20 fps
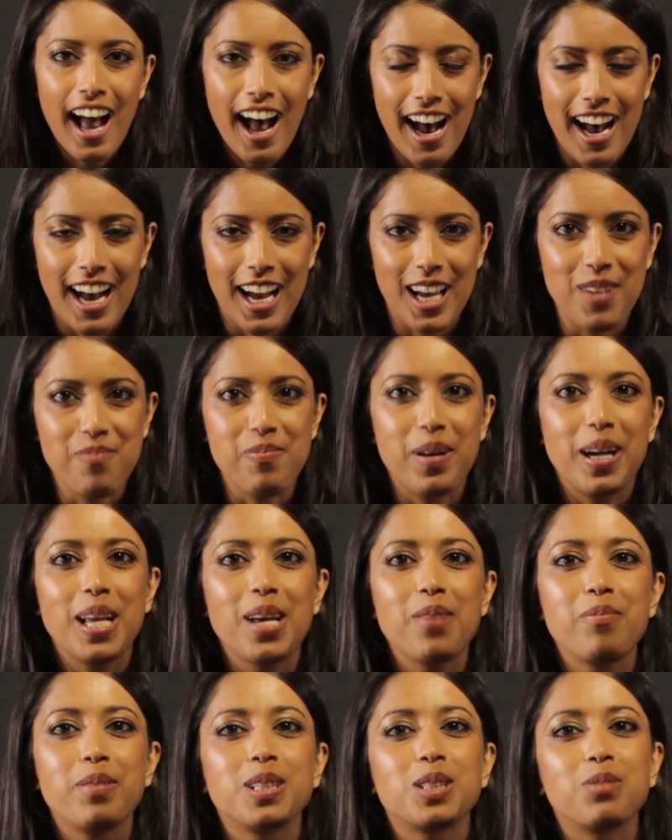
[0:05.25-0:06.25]
Hi, my name
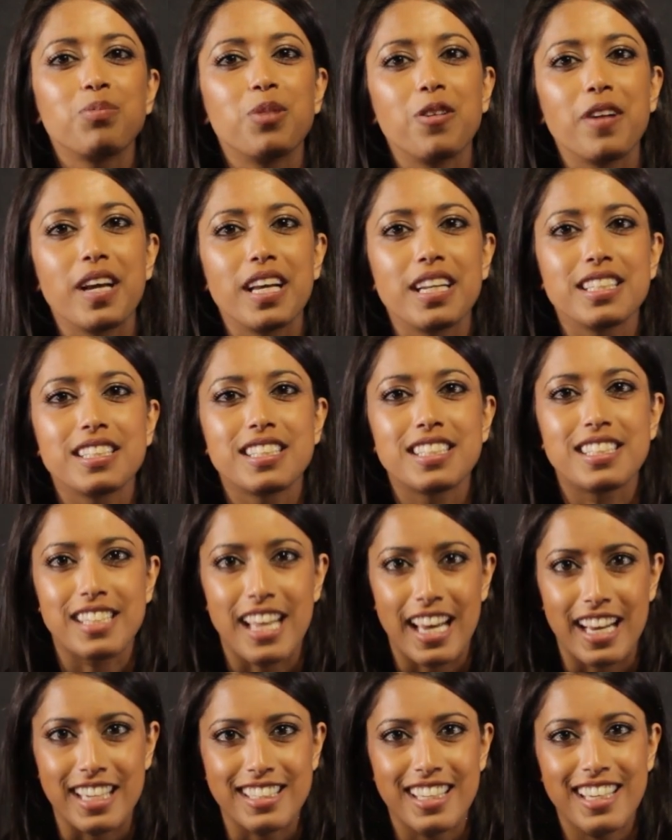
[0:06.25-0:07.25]
is Myranda
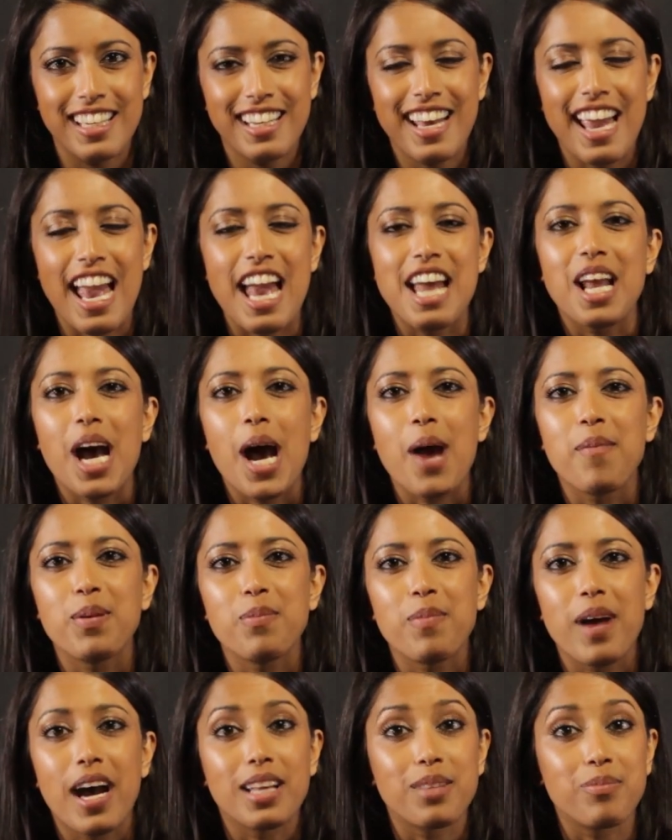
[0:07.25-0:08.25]
Strangeland and I'm a
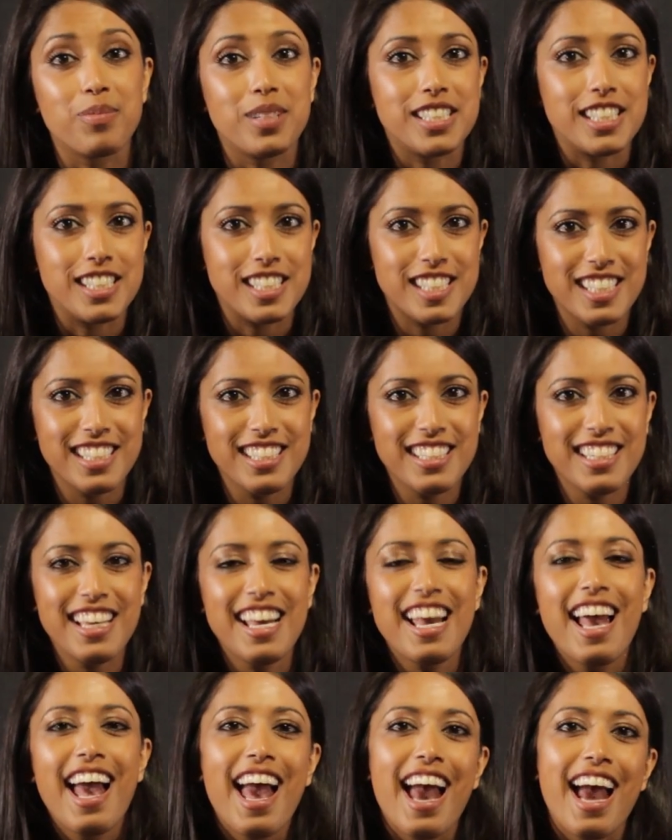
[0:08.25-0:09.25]
mathematician,
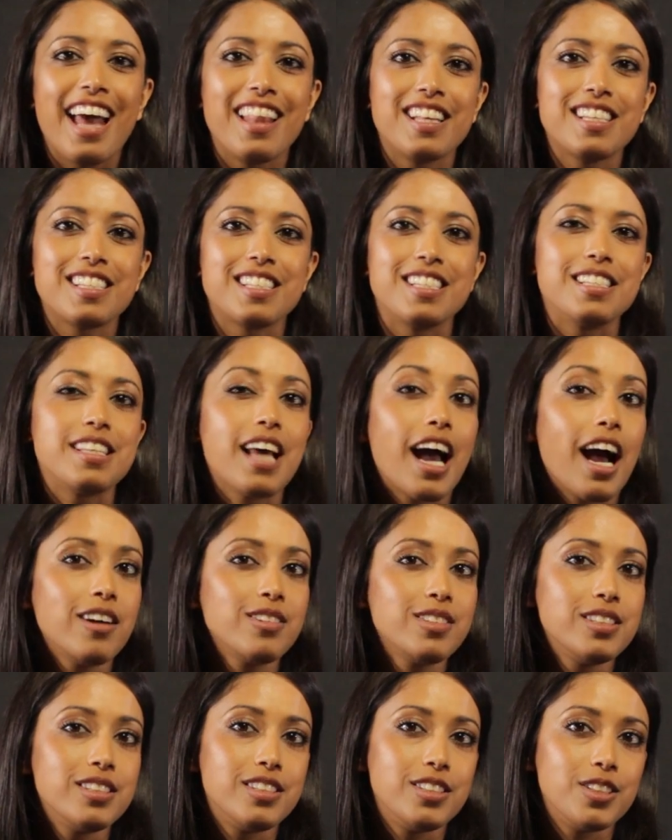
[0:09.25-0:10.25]
and this is how to
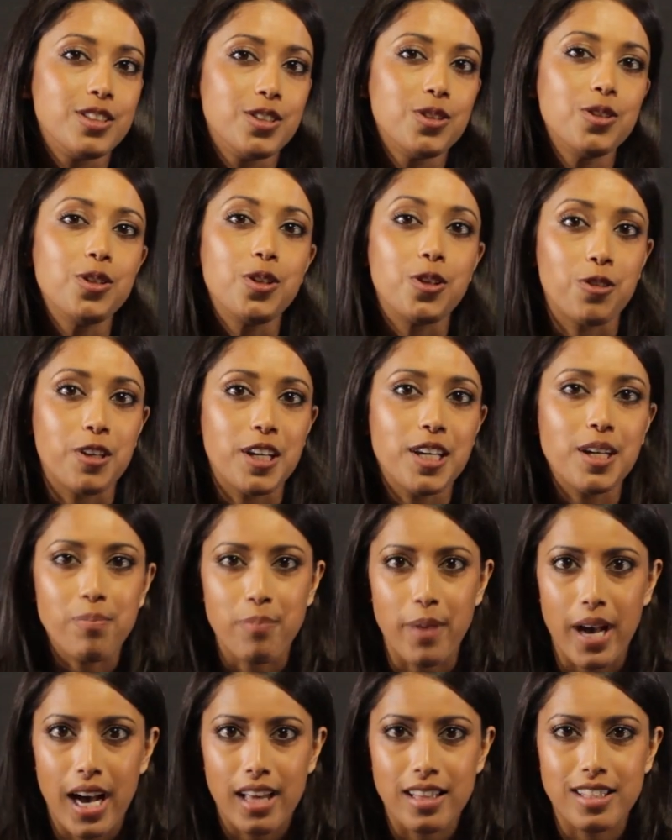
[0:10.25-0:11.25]
do Greek
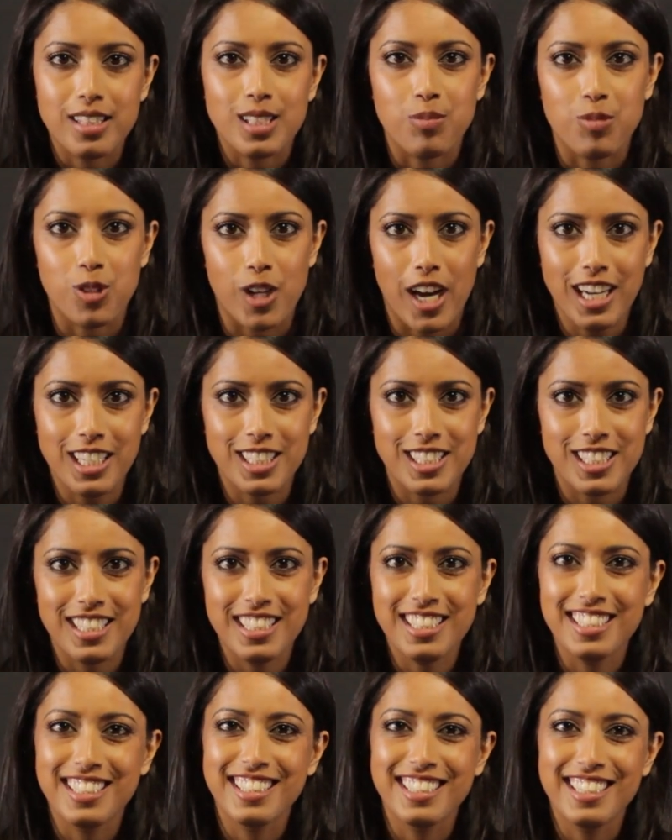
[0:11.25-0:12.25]
math subtraction.